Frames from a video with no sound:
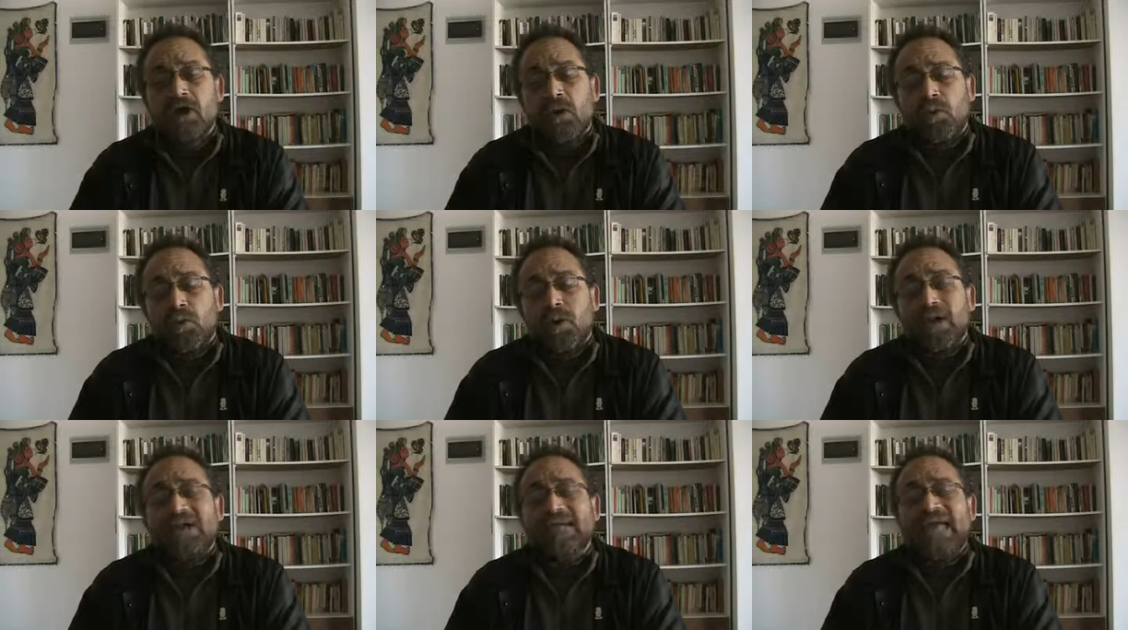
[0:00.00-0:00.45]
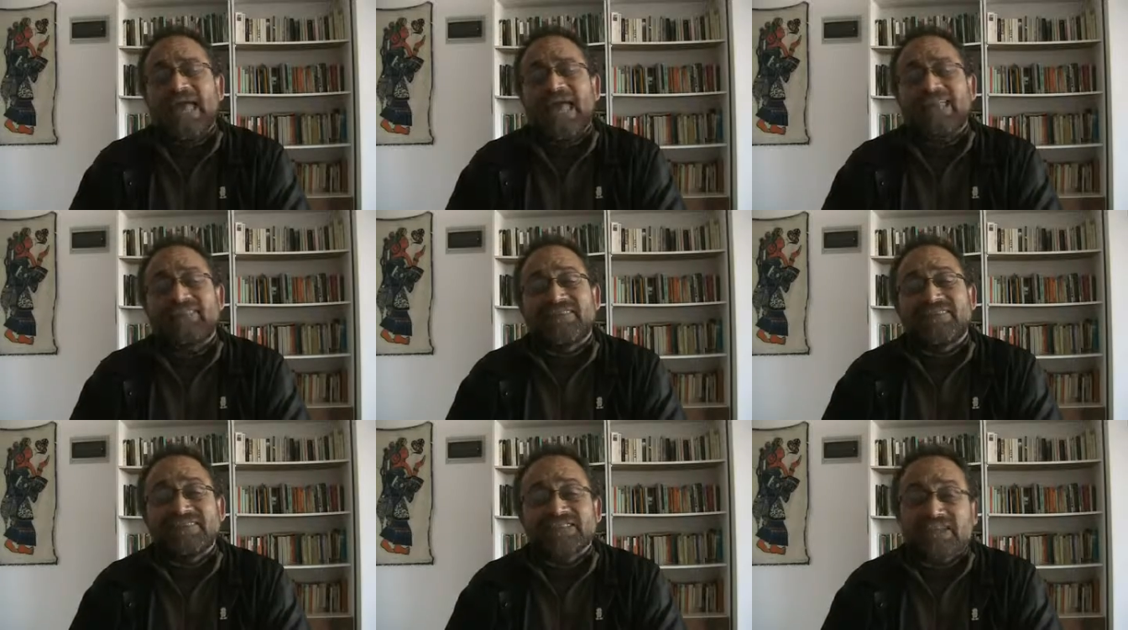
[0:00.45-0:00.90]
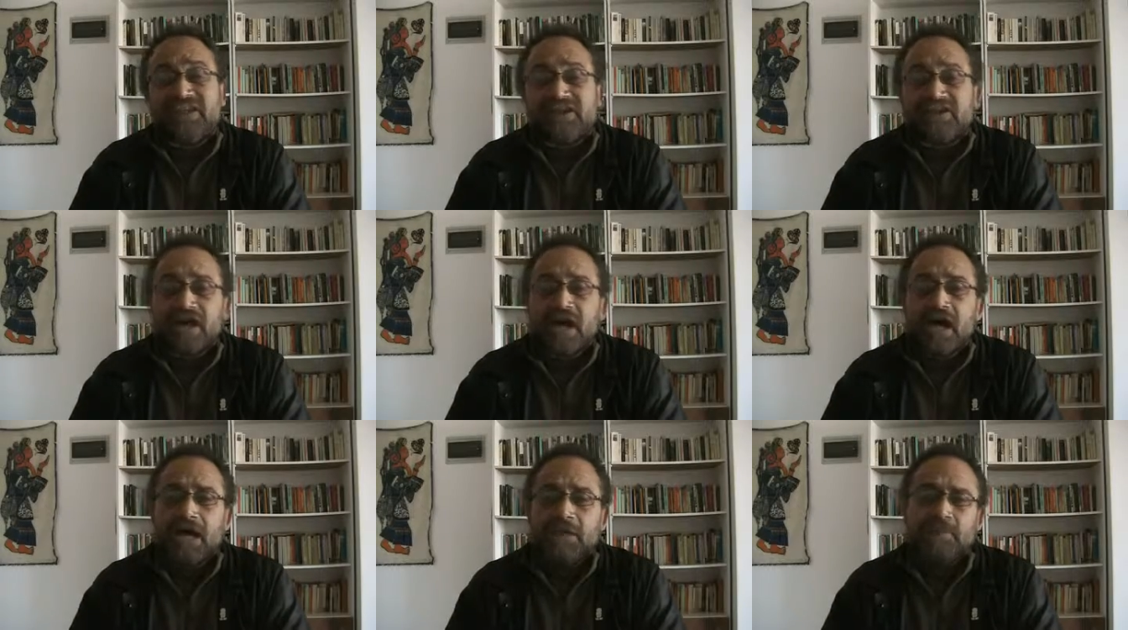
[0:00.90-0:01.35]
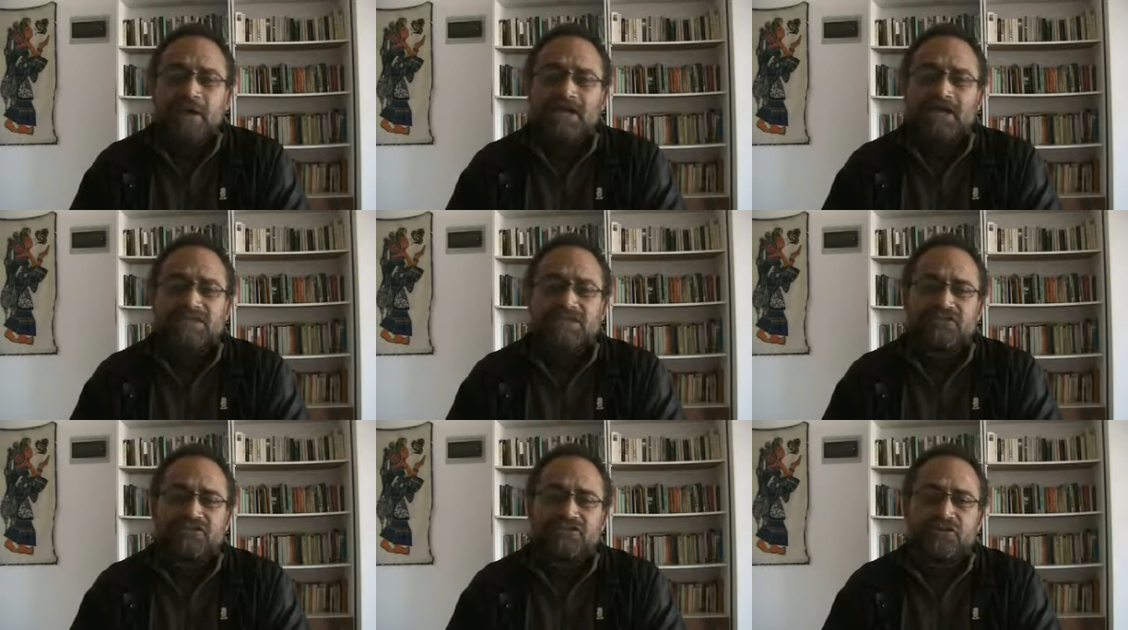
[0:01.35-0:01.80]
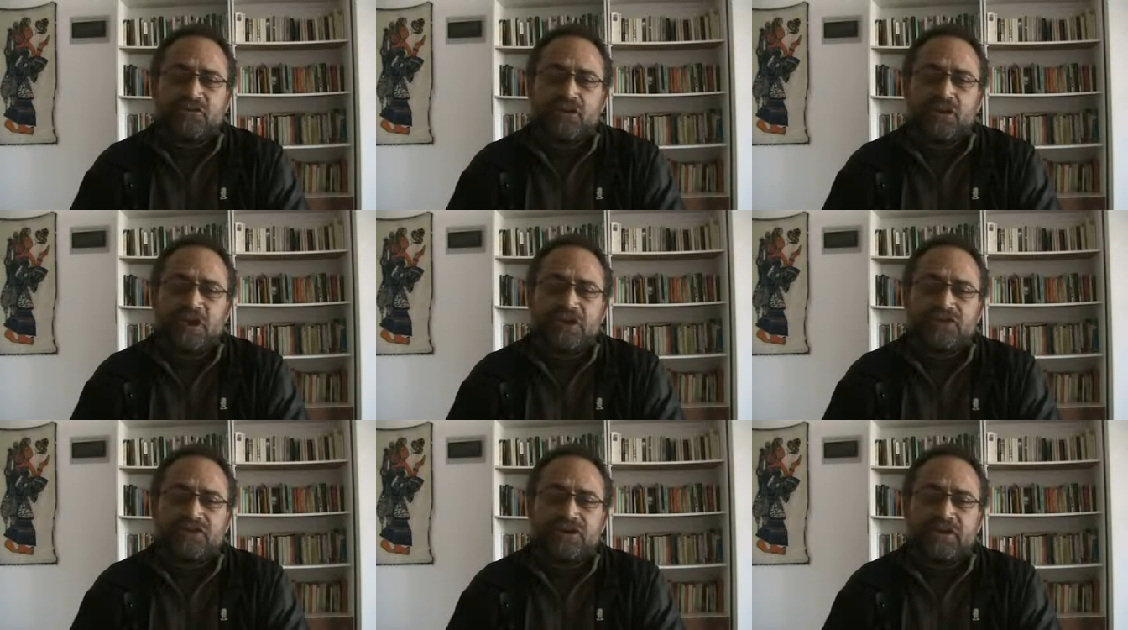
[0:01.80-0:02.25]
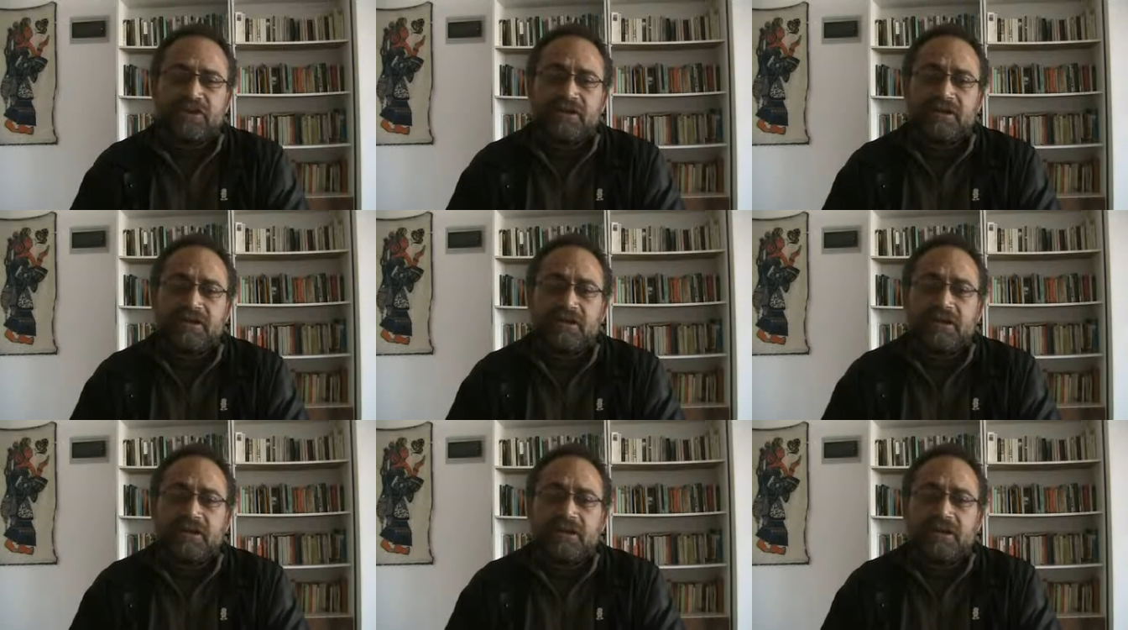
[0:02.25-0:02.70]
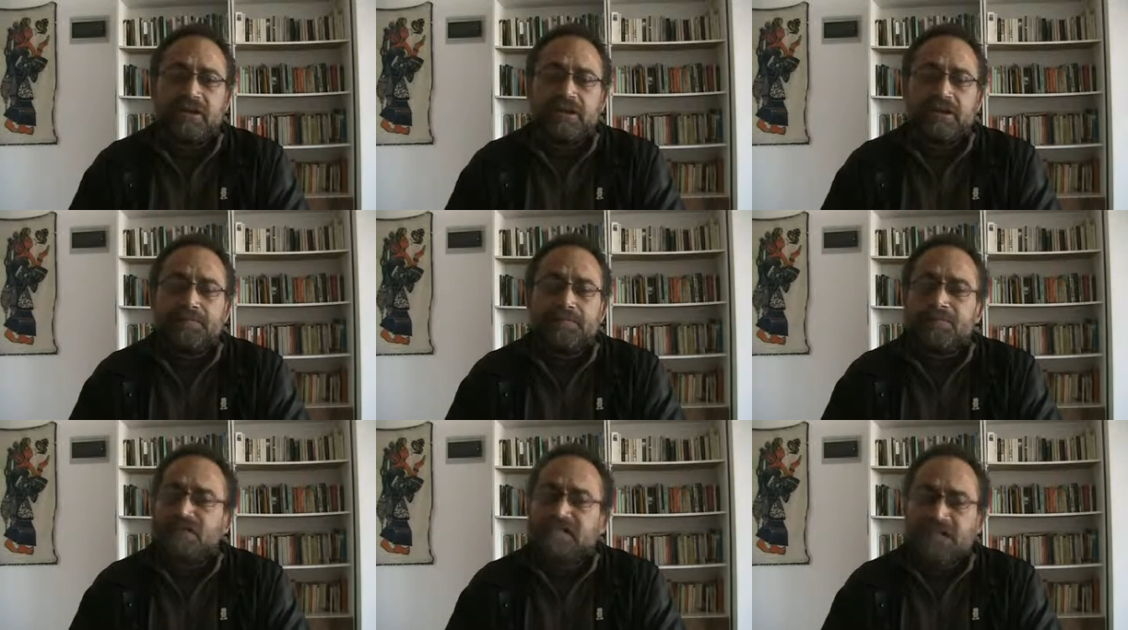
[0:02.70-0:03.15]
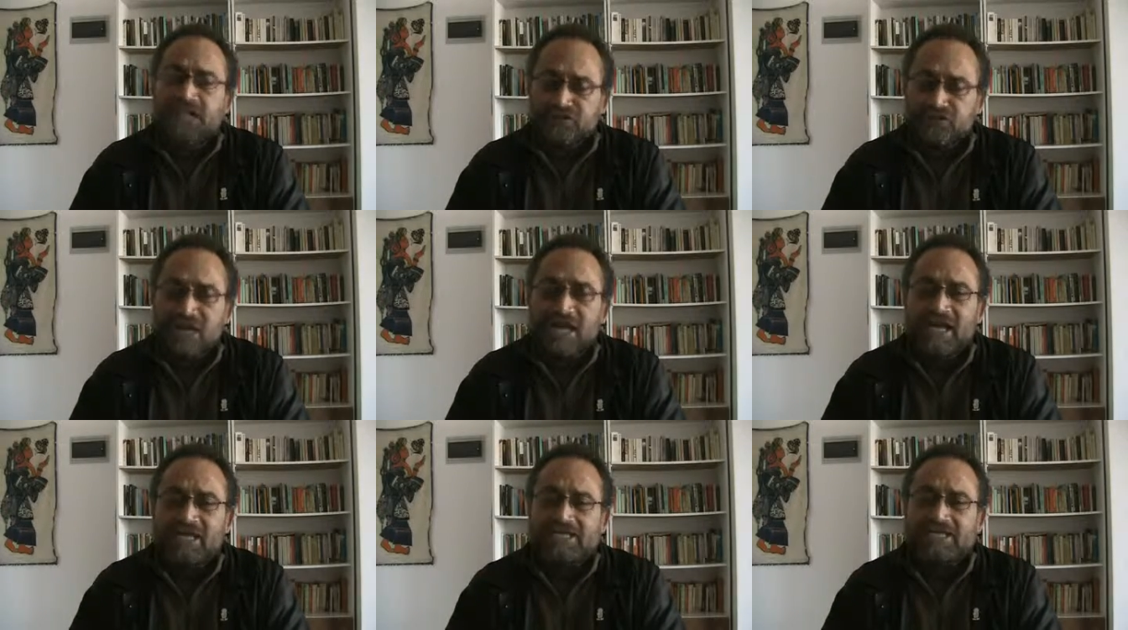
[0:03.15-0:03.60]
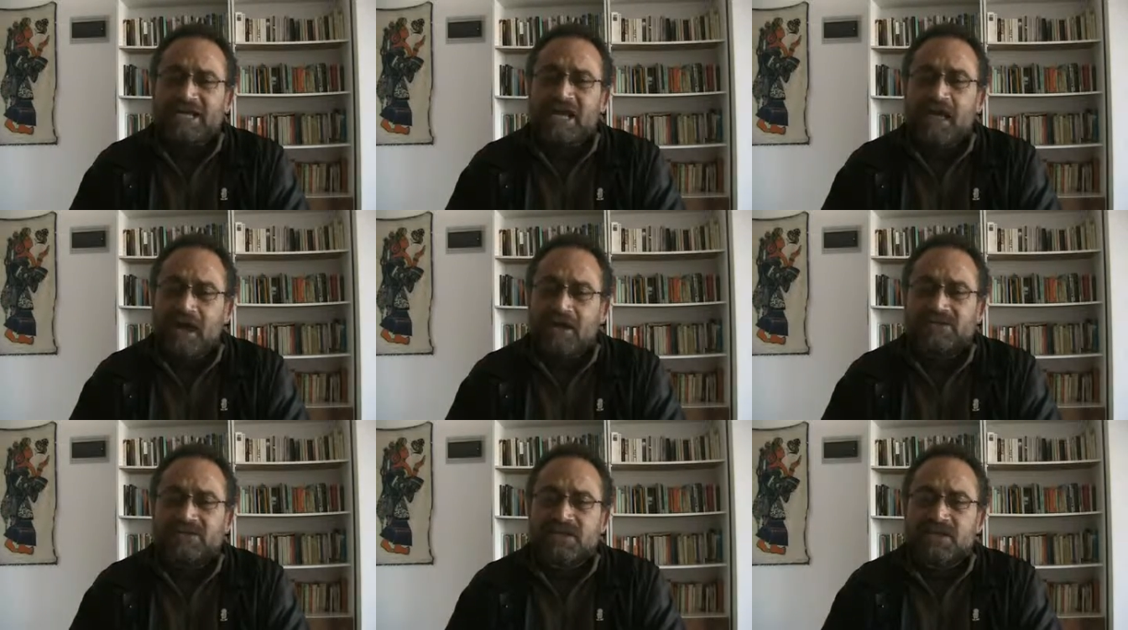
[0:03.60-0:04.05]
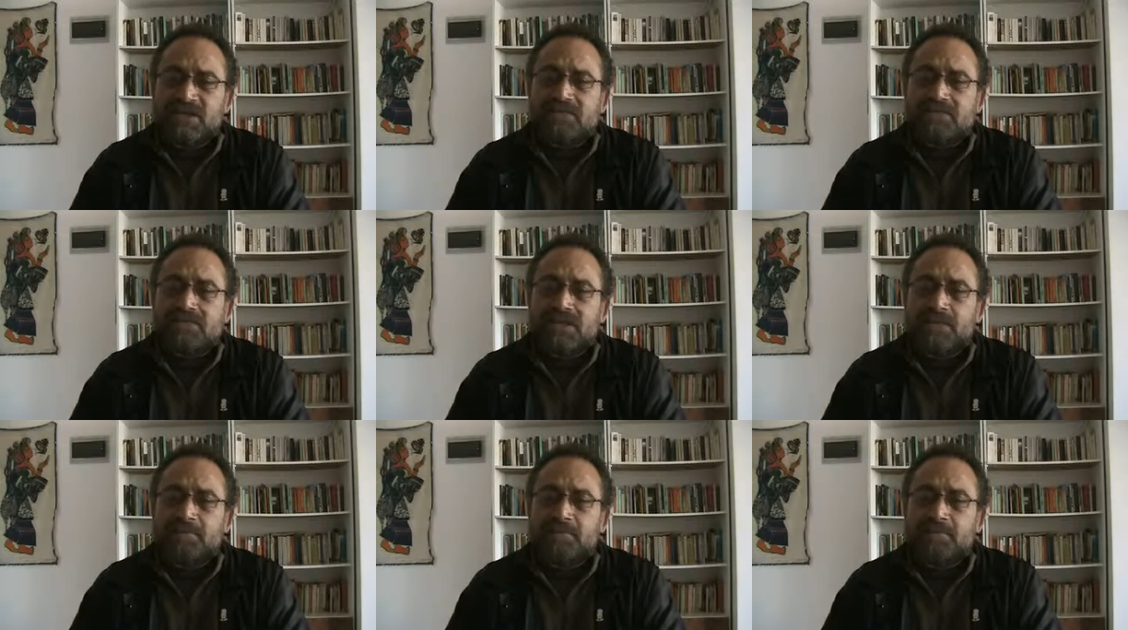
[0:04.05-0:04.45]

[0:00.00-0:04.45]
one can describe a situation such as Gaza's